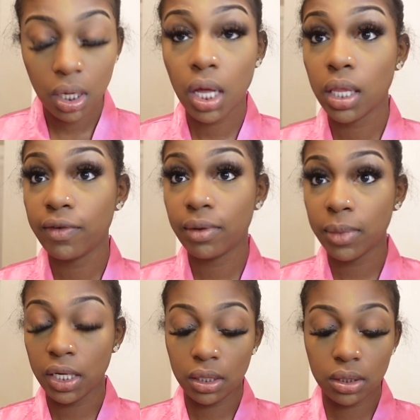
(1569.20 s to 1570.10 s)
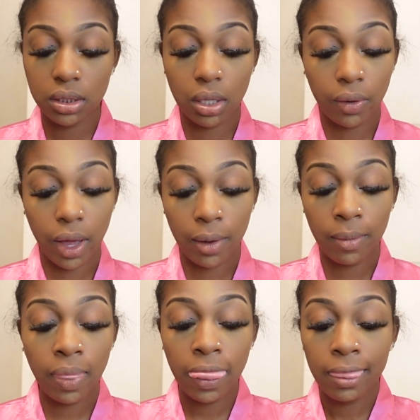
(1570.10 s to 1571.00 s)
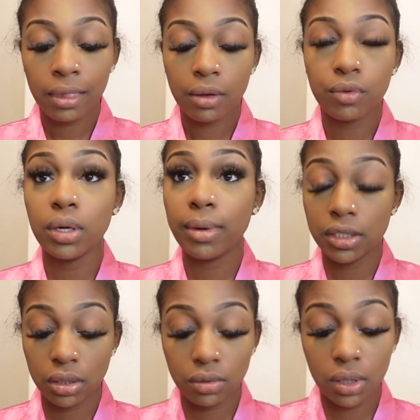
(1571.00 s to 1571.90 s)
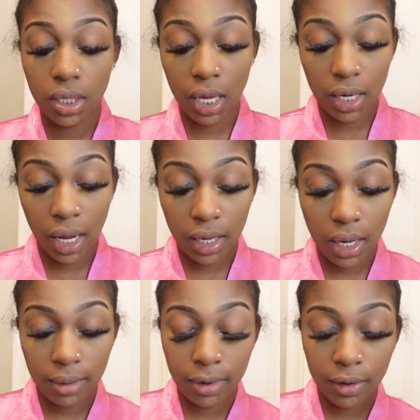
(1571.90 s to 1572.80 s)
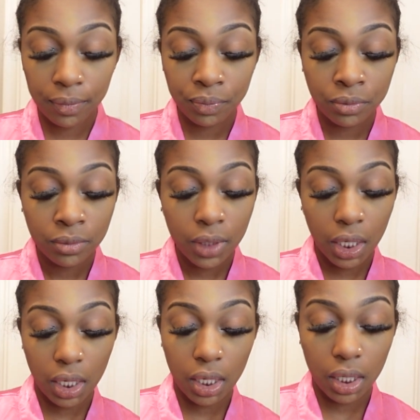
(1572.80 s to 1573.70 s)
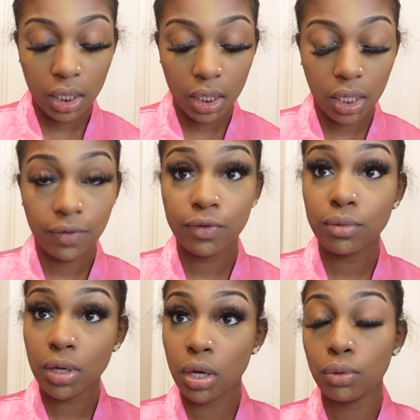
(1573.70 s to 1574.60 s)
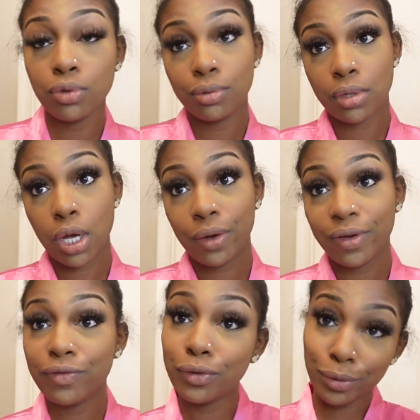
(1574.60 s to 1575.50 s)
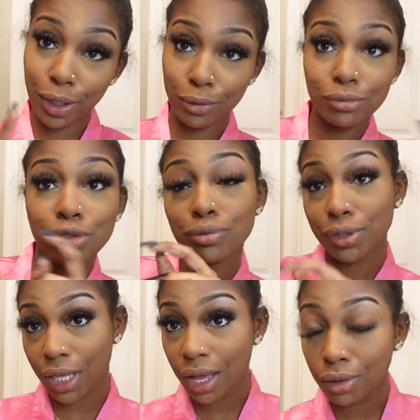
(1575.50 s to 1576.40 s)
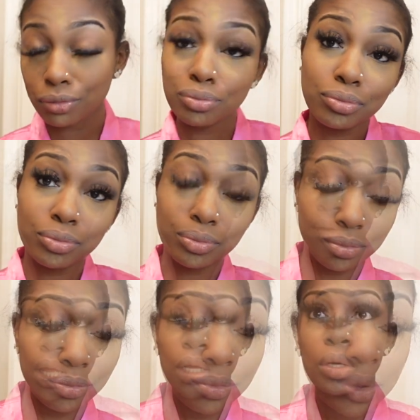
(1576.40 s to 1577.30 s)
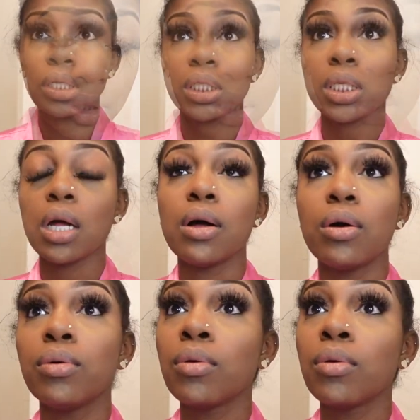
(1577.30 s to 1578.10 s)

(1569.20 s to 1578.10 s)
11 minutes okay we're about to do the date night combo and if you know you know if you don't you slow okay y'all so